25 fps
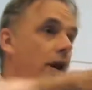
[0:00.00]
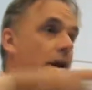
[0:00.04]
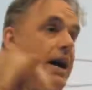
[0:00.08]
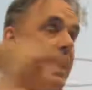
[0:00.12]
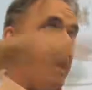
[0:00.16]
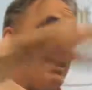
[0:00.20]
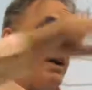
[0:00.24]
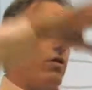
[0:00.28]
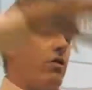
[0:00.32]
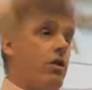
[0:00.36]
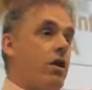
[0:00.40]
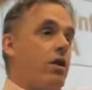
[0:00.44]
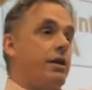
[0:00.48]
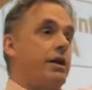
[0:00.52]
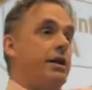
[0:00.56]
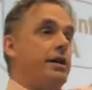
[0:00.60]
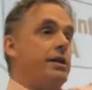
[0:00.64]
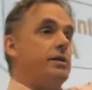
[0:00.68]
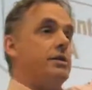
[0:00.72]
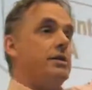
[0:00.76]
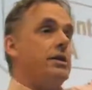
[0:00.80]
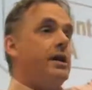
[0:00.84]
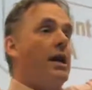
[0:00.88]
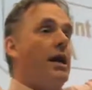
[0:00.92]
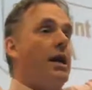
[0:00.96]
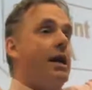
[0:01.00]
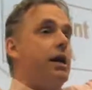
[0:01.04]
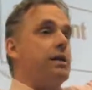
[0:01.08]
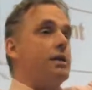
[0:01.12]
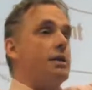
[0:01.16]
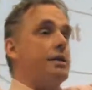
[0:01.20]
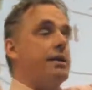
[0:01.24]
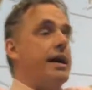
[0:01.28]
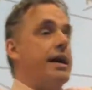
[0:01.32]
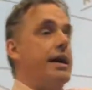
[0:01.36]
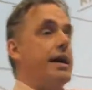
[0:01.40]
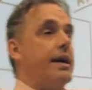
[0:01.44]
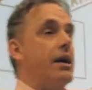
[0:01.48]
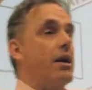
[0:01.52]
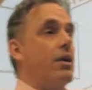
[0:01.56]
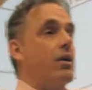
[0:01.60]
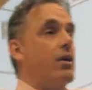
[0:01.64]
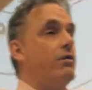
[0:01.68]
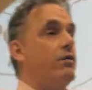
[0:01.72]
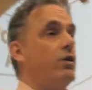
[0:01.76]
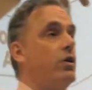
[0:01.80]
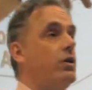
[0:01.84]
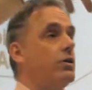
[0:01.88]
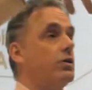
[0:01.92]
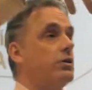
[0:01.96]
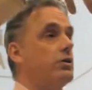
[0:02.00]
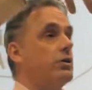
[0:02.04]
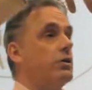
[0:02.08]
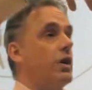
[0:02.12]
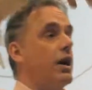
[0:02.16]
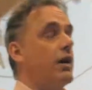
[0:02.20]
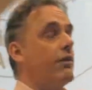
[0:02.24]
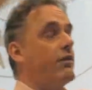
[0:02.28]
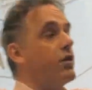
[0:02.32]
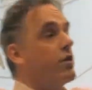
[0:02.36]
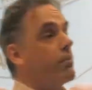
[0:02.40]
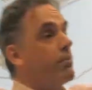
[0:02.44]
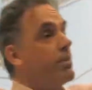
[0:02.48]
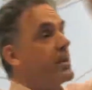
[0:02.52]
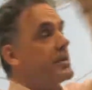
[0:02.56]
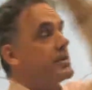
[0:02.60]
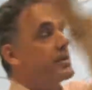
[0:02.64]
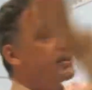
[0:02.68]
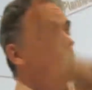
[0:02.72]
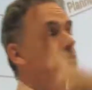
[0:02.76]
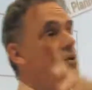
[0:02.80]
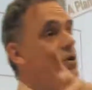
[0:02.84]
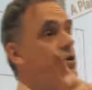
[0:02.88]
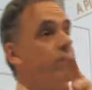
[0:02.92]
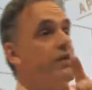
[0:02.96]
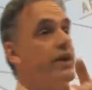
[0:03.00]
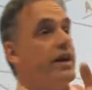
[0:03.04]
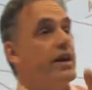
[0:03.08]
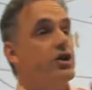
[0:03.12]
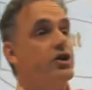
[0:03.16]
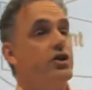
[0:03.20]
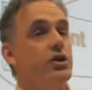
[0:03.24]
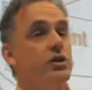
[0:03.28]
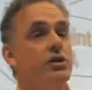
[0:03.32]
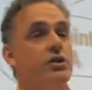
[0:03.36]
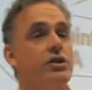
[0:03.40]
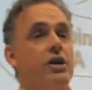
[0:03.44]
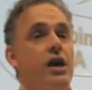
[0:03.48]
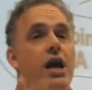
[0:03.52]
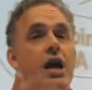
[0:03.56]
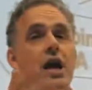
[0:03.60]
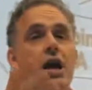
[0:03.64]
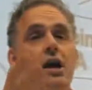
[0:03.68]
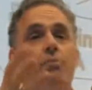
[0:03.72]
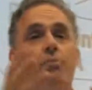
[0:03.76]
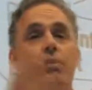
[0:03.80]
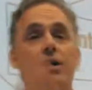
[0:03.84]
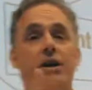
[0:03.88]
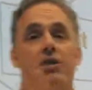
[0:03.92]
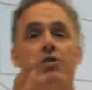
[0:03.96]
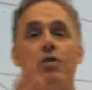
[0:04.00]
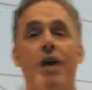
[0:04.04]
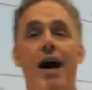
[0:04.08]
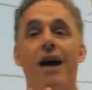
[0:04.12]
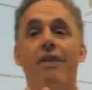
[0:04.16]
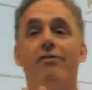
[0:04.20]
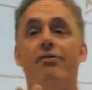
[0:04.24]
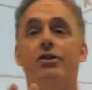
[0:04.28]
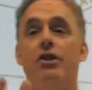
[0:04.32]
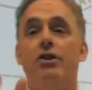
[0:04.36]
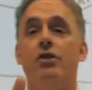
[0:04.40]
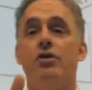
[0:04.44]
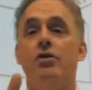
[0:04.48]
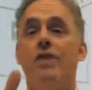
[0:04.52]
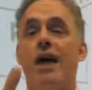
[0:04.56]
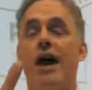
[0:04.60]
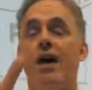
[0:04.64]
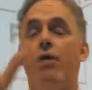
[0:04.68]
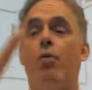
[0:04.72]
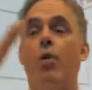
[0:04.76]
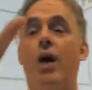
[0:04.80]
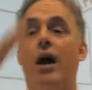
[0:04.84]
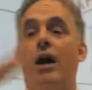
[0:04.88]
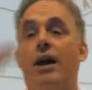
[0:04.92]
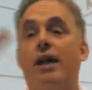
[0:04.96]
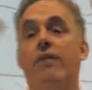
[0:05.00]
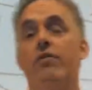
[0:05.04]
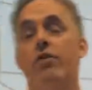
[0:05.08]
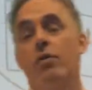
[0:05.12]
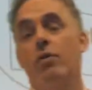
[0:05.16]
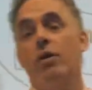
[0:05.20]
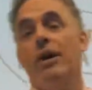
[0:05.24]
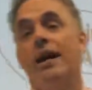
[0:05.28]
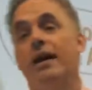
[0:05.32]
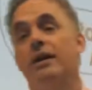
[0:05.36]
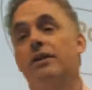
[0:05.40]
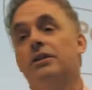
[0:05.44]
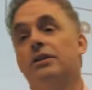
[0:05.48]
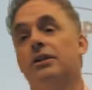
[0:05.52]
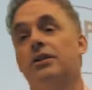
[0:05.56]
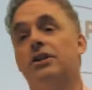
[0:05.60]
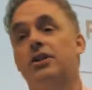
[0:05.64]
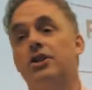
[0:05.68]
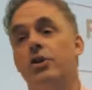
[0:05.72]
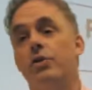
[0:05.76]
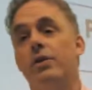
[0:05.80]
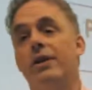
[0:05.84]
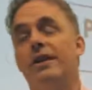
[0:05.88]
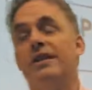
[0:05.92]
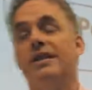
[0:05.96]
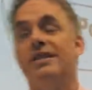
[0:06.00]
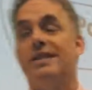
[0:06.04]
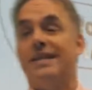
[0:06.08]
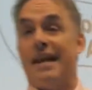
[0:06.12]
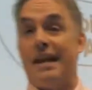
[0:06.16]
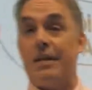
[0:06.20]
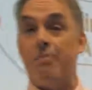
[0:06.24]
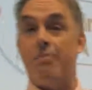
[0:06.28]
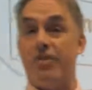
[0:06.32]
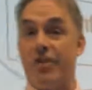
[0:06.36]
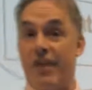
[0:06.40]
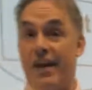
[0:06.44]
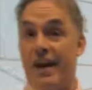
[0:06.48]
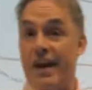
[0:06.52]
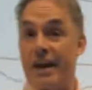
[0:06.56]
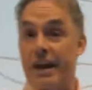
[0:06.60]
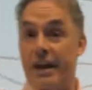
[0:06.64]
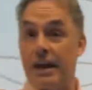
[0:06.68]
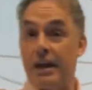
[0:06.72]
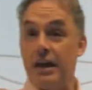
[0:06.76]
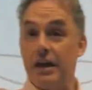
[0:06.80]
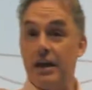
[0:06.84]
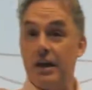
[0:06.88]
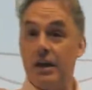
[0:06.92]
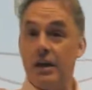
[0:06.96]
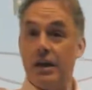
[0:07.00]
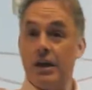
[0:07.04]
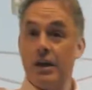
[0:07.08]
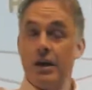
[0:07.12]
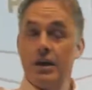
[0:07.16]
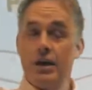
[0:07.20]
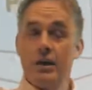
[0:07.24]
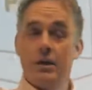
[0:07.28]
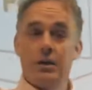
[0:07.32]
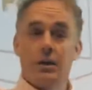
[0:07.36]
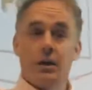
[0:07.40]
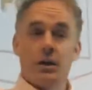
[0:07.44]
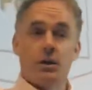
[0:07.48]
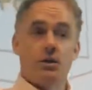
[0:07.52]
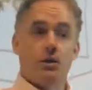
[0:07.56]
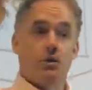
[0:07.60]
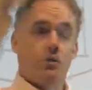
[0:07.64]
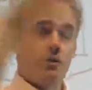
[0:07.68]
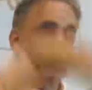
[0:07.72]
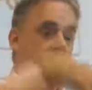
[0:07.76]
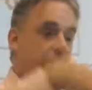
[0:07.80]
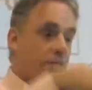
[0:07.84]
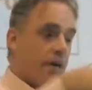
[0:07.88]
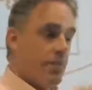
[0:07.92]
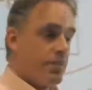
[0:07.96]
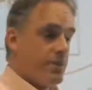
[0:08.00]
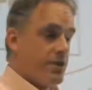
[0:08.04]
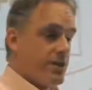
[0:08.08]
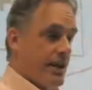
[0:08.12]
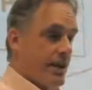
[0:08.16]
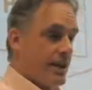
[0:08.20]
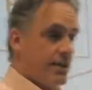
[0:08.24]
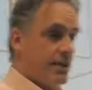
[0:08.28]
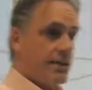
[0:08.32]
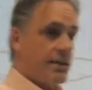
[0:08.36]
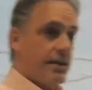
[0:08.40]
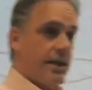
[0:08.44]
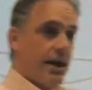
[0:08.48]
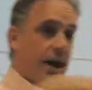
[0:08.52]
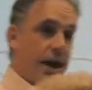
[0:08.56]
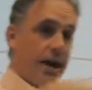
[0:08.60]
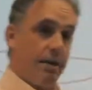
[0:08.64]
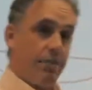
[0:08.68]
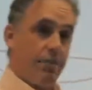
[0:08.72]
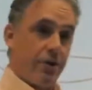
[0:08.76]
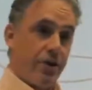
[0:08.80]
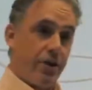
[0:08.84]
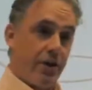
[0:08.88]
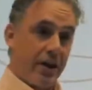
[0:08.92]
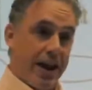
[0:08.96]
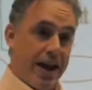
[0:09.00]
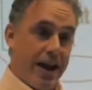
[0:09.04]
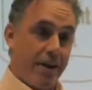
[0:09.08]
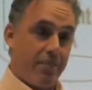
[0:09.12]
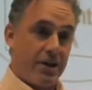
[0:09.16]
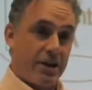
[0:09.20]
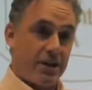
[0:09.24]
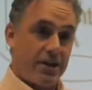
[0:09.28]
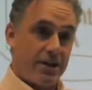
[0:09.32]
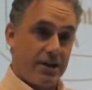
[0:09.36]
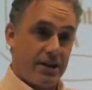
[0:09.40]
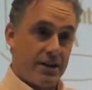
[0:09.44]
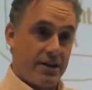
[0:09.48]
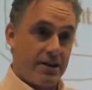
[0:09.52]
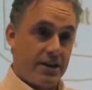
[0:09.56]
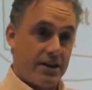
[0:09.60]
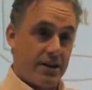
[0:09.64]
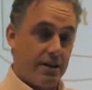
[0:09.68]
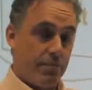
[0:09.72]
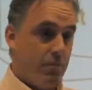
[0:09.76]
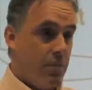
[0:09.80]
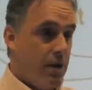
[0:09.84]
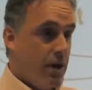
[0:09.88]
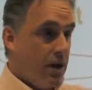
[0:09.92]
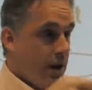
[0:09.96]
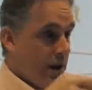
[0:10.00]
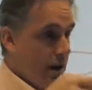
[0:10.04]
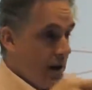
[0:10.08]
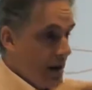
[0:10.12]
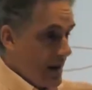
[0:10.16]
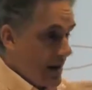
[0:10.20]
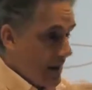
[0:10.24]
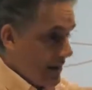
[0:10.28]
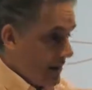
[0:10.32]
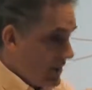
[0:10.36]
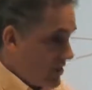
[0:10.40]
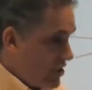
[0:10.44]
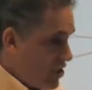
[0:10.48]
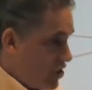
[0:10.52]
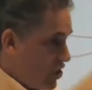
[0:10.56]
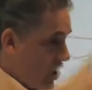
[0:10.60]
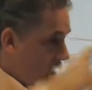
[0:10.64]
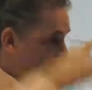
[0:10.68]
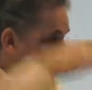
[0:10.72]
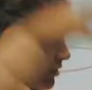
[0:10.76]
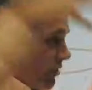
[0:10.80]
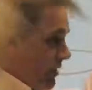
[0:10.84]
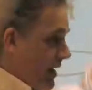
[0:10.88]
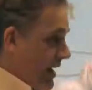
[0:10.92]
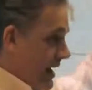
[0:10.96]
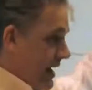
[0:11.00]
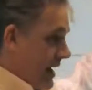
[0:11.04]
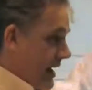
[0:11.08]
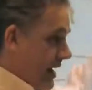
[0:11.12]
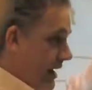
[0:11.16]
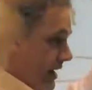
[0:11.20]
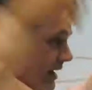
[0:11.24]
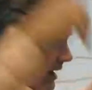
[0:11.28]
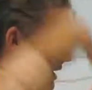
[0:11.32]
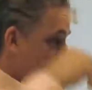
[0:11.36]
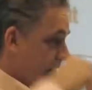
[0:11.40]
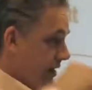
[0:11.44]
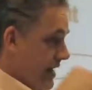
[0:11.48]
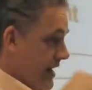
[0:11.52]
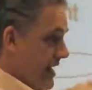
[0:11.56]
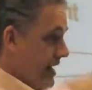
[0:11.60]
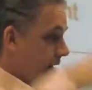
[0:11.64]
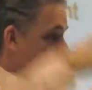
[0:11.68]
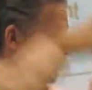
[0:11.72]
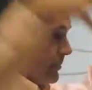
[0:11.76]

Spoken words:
hierarchies to take care of all of your basic motivations, but you have to do that while everyone else is doing the same thing. And so in some sense, the hypothalamic system that's generating the